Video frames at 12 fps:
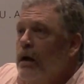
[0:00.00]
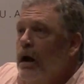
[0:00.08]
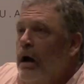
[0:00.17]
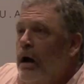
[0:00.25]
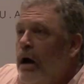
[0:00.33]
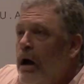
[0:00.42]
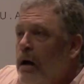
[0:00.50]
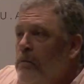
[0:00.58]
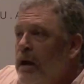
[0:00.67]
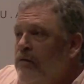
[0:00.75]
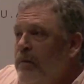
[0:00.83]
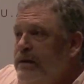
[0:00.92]
uh, I
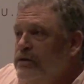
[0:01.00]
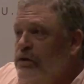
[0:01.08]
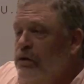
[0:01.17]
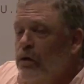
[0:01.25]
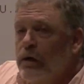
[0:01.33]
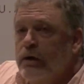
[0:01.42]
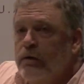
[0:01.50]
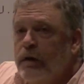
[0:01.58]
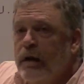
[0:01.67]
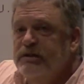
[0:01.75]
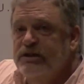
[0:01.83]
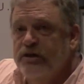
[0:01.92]
may have mentioned earlier that
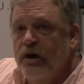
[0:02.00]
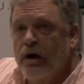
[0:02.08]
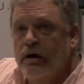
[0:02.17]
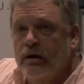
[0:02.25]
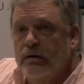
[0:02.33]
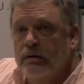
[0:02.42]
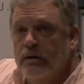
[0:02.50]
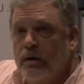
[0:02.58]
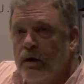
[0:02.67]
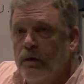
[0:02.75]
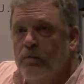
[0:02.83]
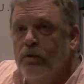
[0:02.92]
I'm stuck
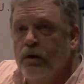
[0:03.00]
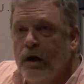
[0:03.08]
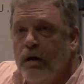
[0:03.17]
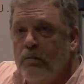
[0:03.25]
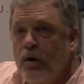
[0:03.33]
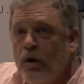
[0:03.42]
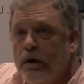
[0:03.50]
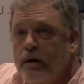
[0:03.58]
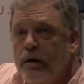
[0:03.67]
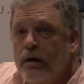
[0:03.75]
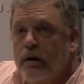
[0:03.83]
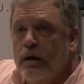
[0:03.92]
on the book I'm
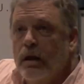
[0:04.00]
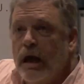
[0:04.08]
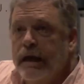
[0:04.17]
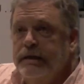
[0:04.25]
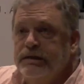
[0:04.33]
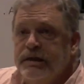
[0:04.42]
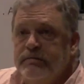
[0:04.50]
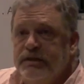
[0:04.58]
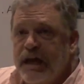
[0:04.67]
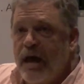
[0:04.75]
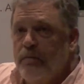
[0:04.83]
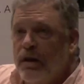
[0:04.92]
on, and it seems
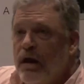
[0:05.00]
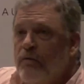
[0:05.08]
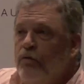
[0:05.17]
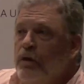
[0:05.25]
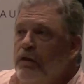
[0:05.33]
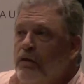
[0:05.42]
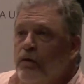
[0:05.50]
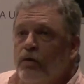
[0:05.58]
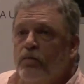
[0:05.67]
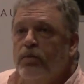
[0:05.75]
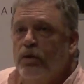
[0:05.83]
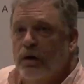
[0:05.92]
to happen every
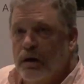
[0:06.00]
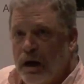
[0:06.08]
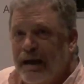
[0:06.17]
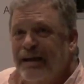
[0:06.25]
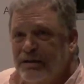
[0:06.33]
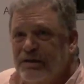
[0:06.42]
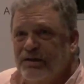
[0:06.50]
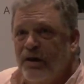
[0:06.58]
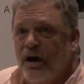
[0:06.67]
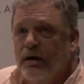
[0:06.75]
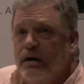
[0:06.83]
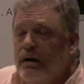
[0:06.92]
third book I get
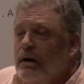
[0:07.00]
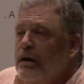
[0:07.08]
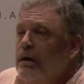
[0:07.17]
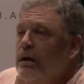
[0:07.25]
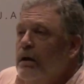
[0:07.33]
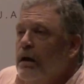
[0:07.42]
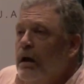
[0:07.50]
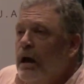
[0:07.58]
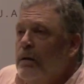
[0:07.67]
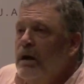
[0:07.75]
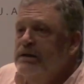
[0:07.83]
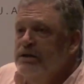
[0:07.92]
stuck.
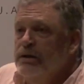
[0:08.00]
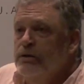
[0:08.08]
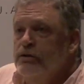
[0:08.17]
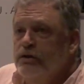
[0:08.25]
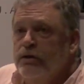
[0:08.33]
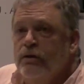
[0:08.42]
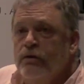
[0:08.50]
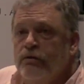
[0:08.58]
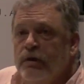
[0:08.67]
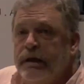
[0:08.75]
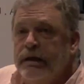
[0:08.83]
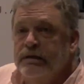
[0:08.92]
And my solution
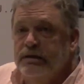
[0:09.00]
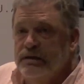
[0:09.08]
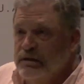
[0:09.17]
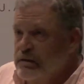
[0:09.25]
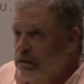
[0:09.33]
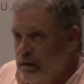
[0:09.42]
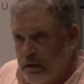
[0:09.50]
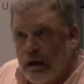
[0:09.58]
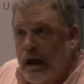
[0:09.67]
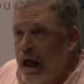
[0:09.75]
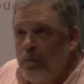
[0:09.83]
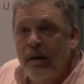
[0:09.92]
usually is
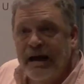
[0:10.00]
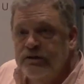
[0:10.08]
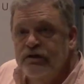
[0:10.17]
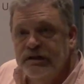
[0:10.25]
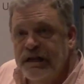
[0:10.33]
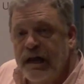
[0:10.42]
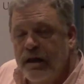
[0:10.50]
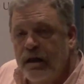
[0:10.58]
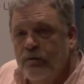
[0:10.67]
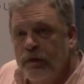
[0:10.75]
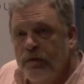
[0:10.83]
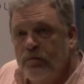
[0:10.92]
I'll bash his head
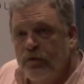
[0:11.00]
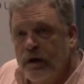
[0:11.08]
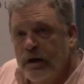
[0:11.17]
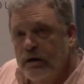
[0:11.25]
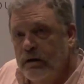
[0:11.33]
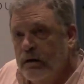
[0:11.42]
in with a brick,